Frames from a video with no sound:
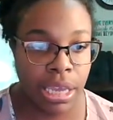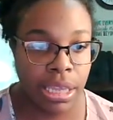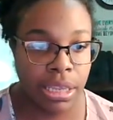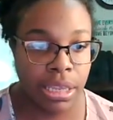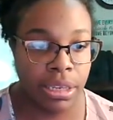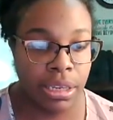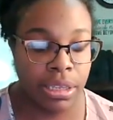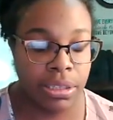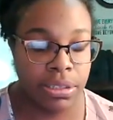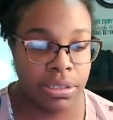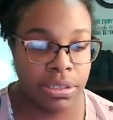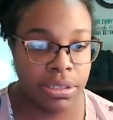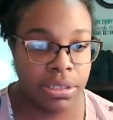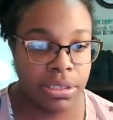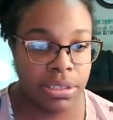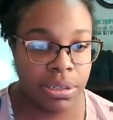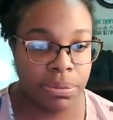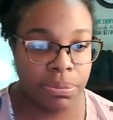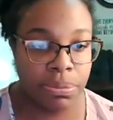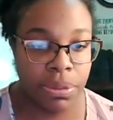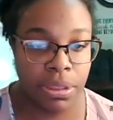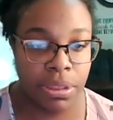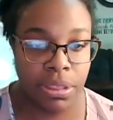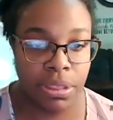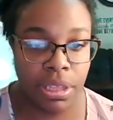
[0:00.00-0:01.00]
And this is
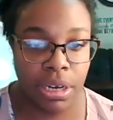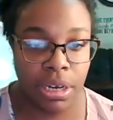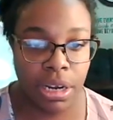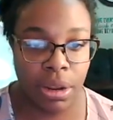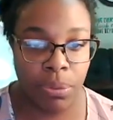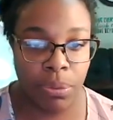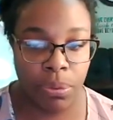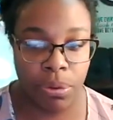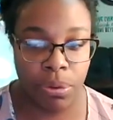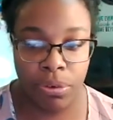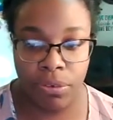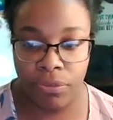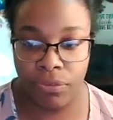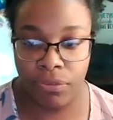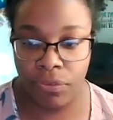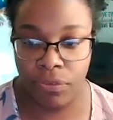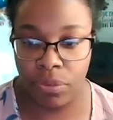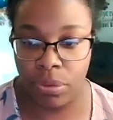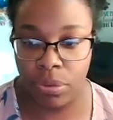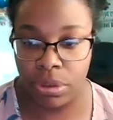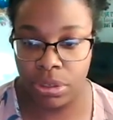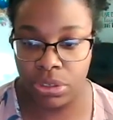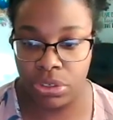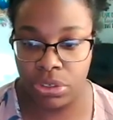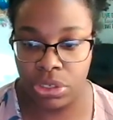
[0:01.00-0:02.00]
something that I wrote
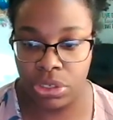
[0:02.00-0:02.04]
for